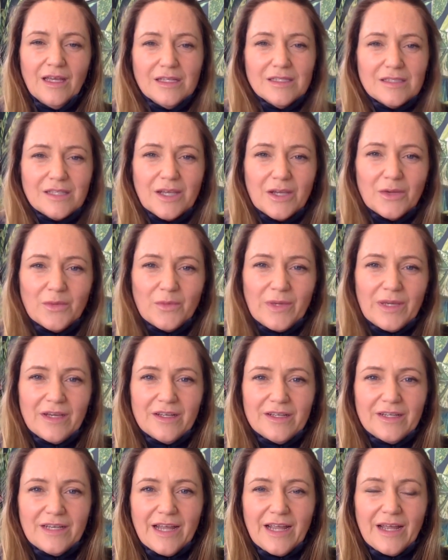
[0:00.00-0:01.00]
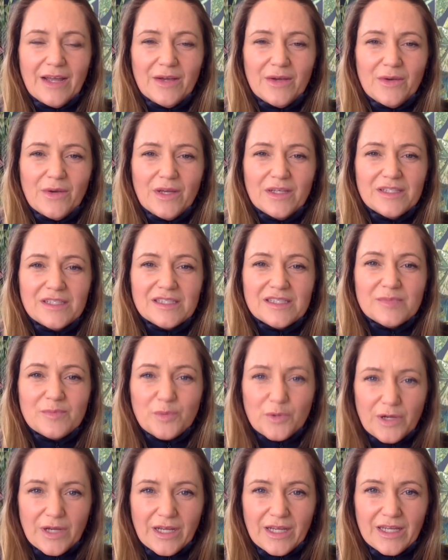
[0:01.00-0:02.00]
So we are now
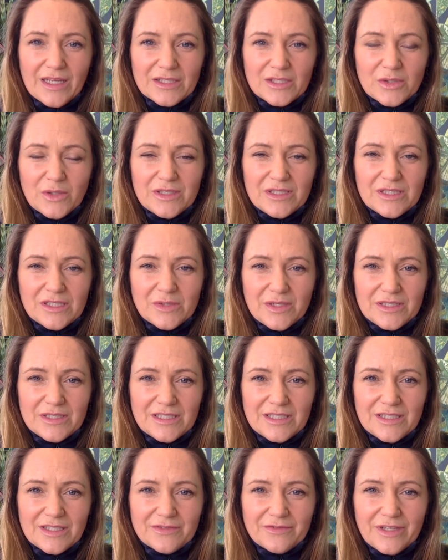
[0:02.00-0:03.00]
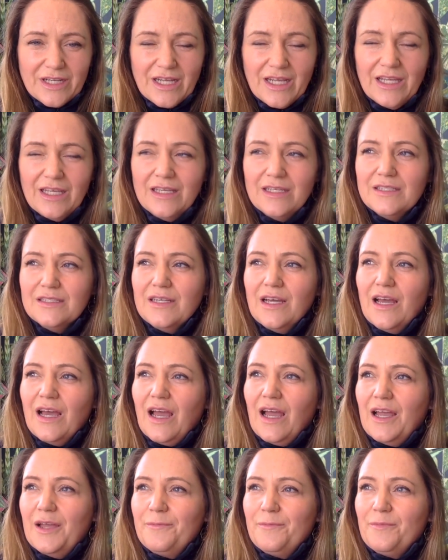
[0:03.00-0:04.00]
spring 2023.
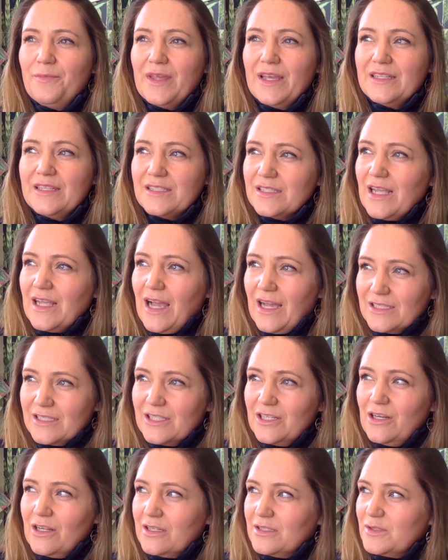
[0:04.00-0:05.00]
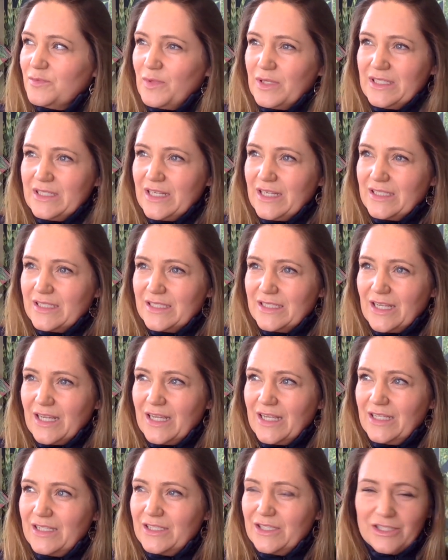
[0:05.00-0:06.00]
It doesn't actually look like a spring day
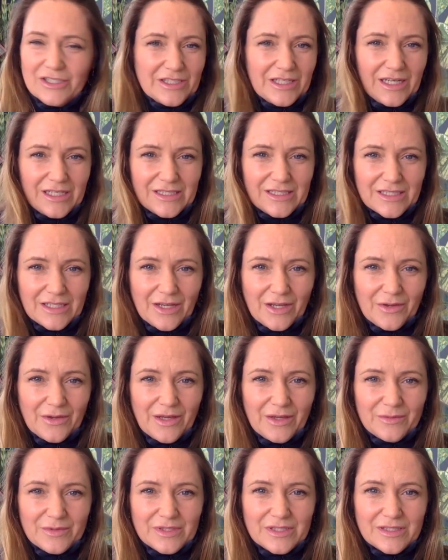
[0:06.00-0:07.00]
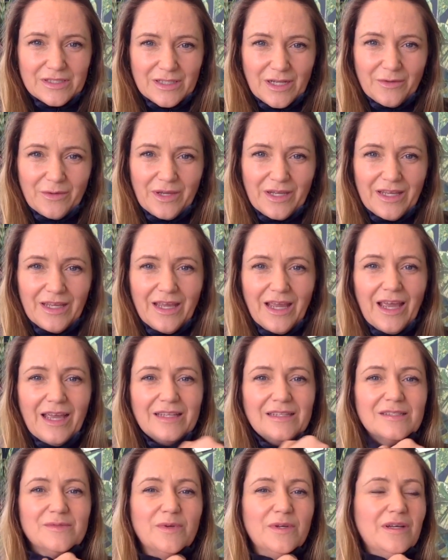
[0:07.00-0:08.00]
today. 2 days ago it was snowing,
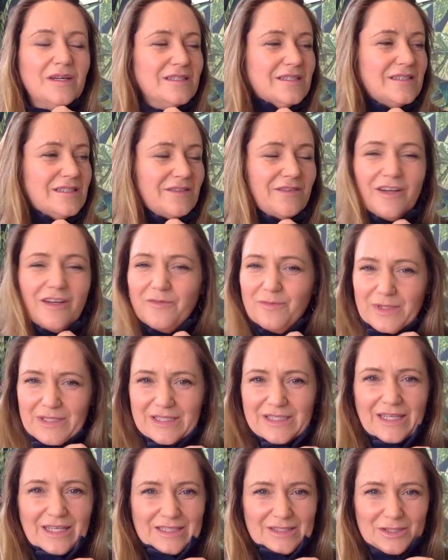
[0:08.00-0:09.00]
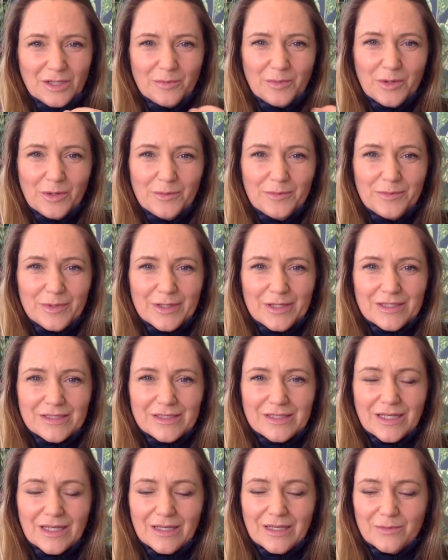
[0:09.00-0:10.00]
hence why I still have my ski top on
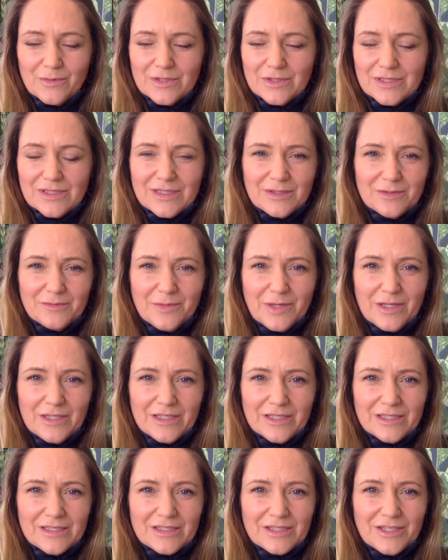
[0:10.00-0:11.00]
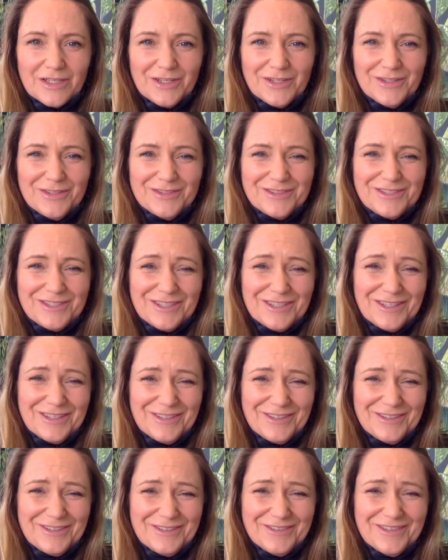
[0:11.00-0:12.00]
because it was still
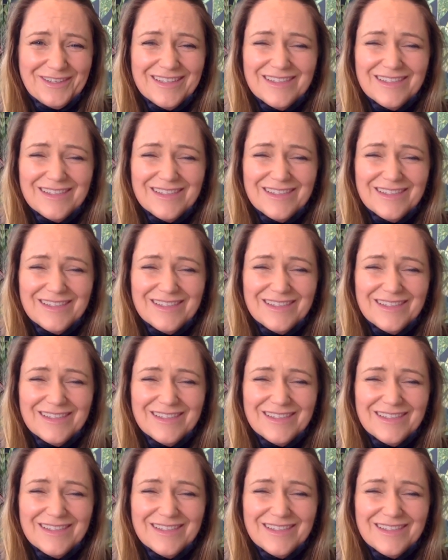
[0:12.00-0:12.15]
-2.